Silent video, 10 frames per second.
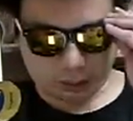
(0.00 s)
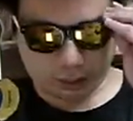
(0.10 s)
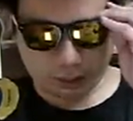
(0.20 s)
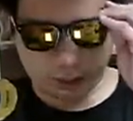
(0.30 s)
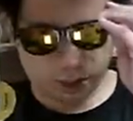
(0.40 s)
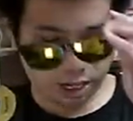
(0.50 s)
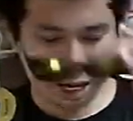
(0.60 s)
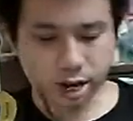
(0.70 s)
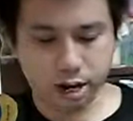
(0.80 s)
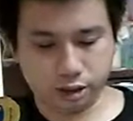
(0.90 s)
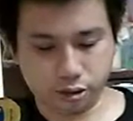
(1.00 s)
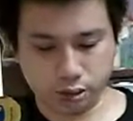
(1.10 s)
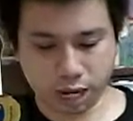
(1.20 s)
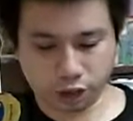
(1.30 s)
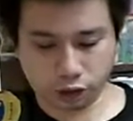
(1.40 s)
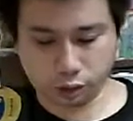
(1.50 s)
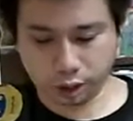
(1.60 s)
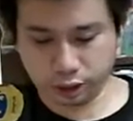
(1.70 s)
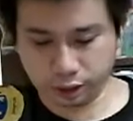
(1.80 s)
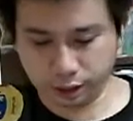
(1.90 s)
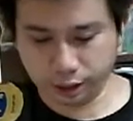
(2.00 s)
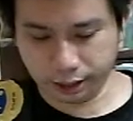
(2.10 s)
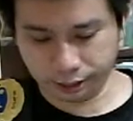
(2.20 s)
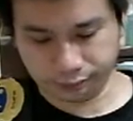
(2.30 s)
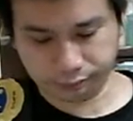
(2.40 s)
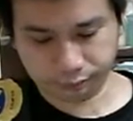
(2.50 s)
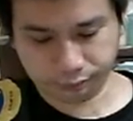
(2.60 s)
Okay, so next question.